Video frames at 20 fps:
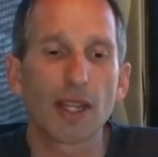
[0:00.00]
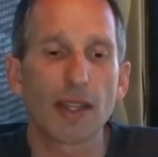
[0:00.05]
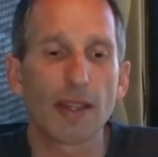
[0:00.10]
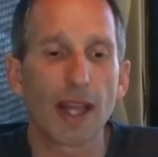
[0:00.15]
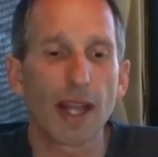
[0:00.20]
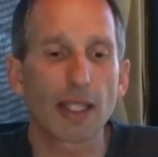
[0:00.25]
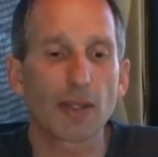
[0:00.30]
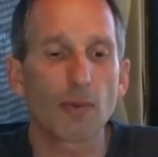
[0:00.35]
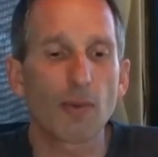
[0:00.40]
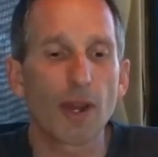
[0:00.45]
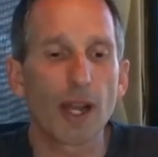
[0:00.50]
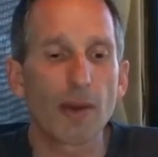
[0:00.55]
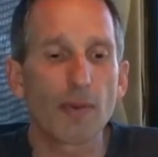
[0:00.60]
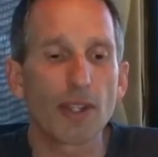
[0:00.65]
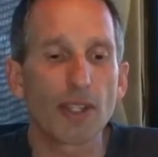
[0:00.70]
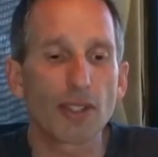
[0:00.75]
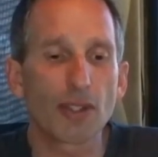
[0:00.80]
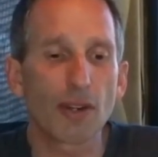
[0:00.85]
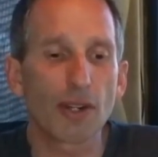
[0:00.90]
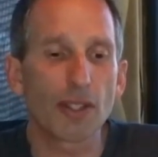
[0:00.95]
and that's why
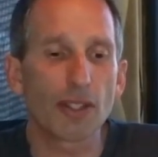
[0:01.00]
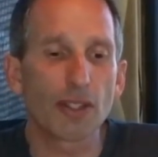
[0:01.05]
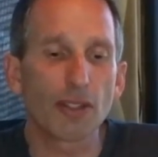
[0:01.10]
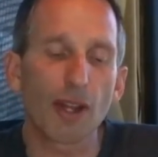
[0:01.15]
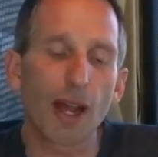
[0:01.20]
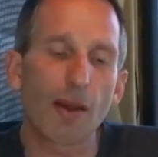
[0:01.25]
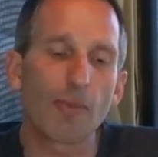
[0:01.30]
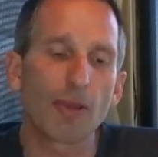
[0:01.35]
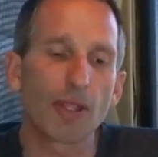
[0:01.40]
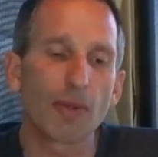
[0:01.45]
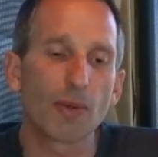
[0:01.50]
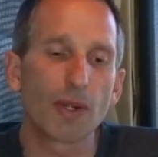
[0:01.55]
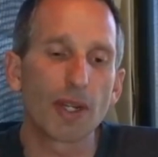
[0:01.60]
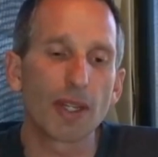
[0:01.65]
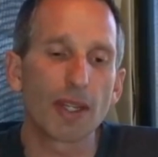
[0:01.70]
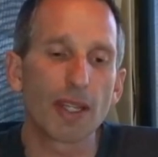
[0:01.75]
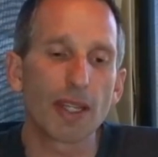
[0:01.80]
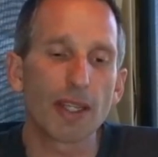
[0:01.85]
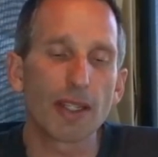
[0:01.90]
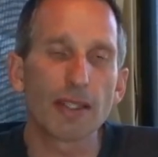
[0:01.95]
we started shopping one
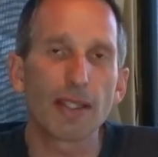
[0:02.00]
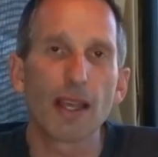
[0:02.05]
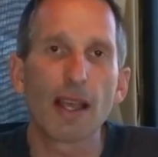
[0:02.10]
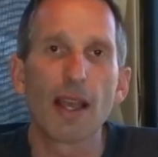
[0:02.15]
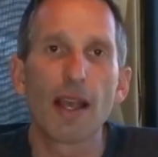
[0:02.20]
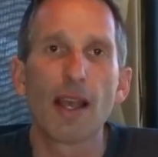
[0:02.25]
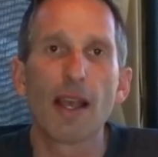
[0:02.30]
of these.